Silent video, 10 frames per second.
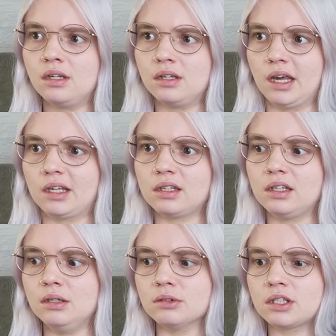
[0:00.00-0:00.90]
Like,
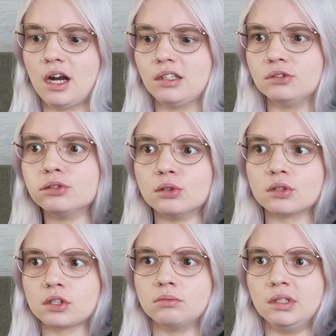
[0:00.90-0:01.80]
he was kind of
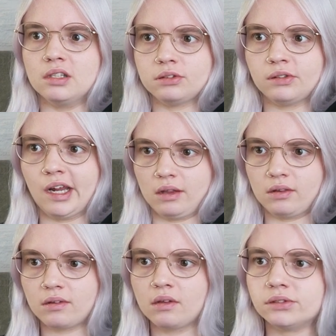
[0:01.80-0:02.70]
forced to be his friend.
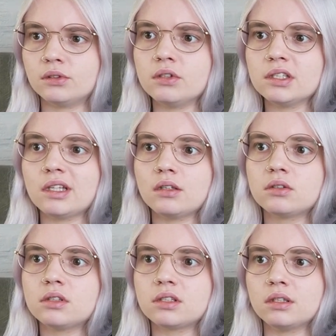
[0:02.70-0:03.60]
Of course, that
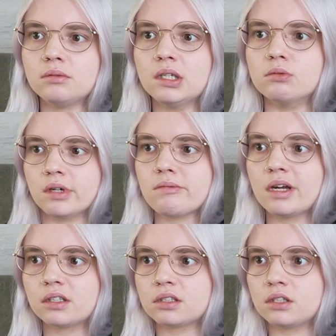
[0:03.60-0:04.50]
could still be a way
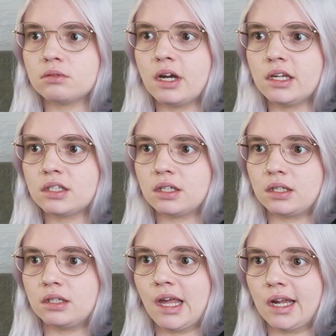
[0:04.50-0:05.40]
better
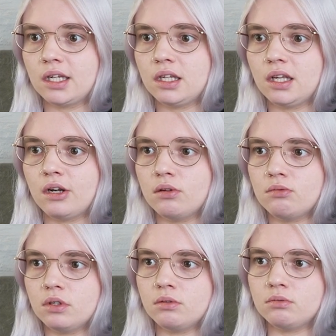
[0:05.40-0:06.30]
situation than
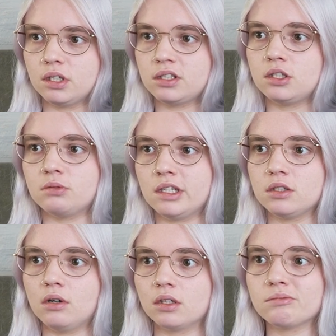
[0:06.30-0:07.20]
in what
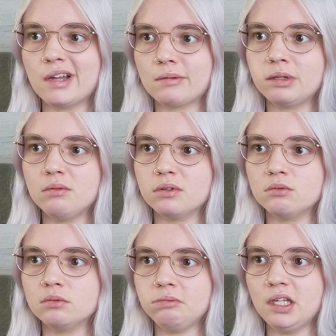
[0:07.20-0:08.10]
situation other black
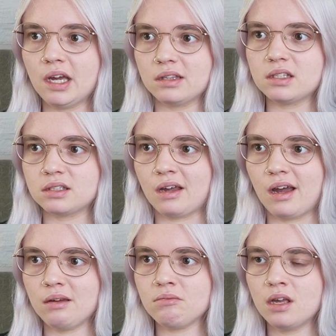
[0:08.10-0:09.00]
people would be at this
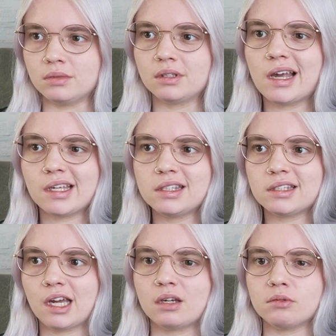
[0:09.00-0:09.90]
time. But like he
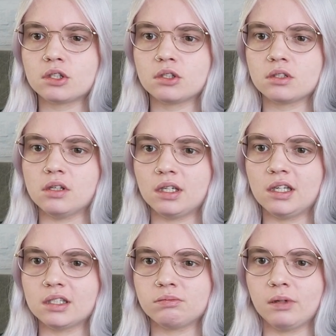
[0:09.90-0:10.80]
said, it was just not
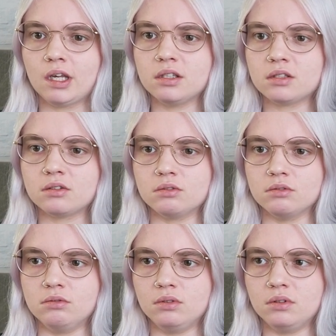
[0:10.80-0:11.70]
his place
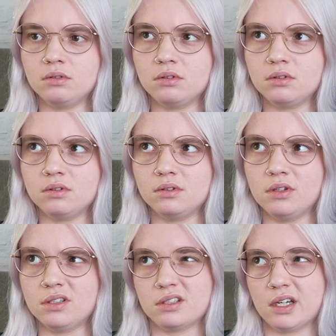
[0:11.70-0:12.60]
to
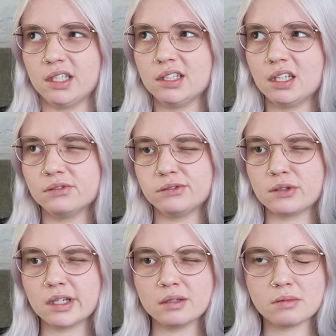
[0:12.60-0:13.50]
decide that
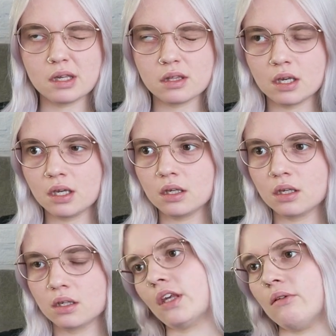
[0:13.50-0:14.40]
for him, I
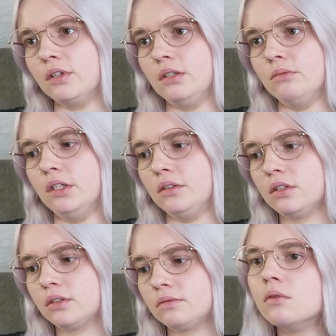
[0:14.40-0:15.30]
think. You get what he
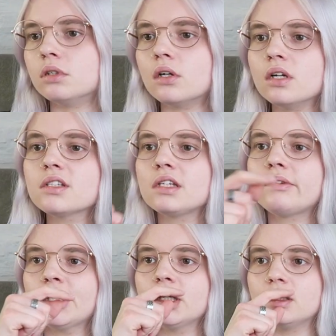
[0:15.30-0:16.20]
means. But honestly,
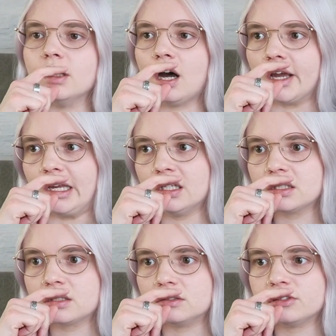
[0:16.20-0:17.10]
when he died,
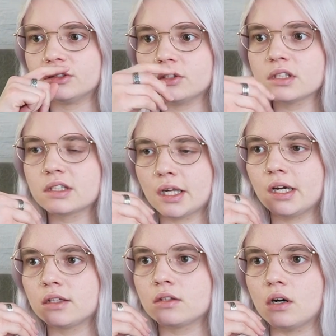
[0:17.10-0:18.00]
the first
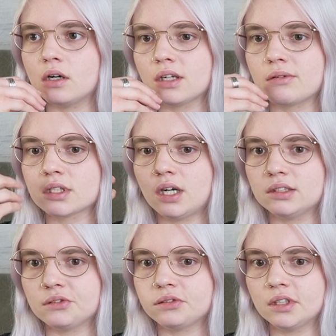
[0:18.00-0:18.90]
thing I thought, I was
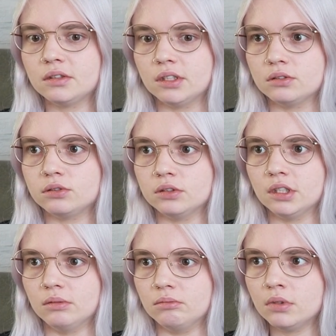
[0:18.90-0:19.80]
kind of fearing for
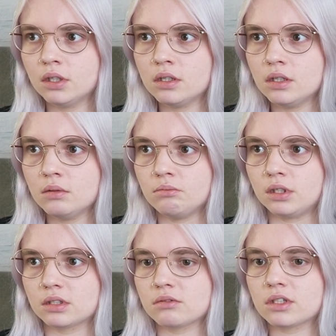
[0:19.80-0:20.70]
him.
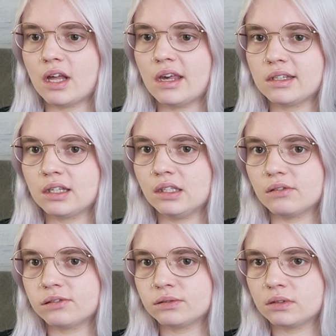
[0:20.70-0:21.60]
Because I was like,
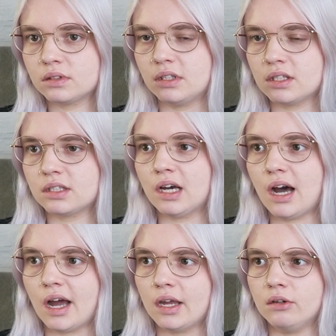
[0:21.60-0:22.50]
if this
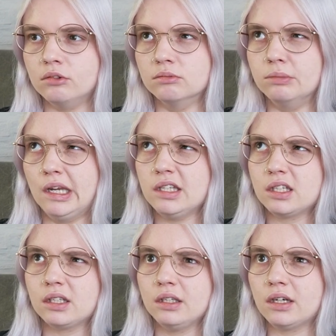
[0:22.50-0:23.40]
guy, who
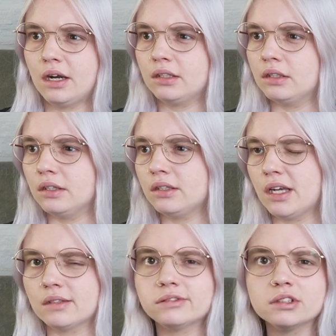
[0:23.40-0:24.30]
basically kind of,
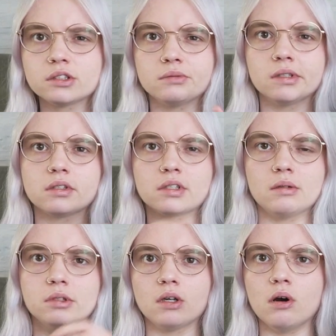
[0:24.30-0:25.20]
yeah, it feels so weird to
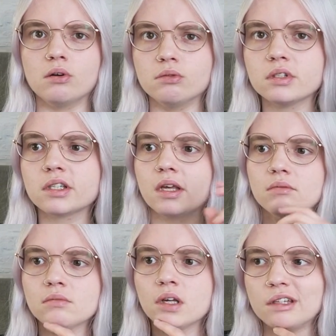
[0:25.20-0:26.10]
say, but owns
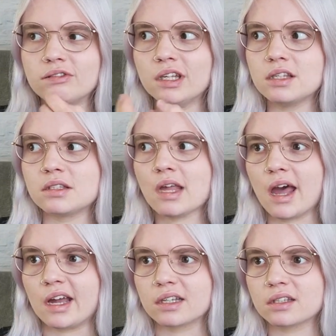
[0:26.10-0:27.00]
him, if he's
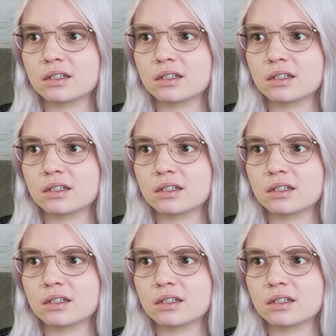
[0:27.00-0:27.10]
dead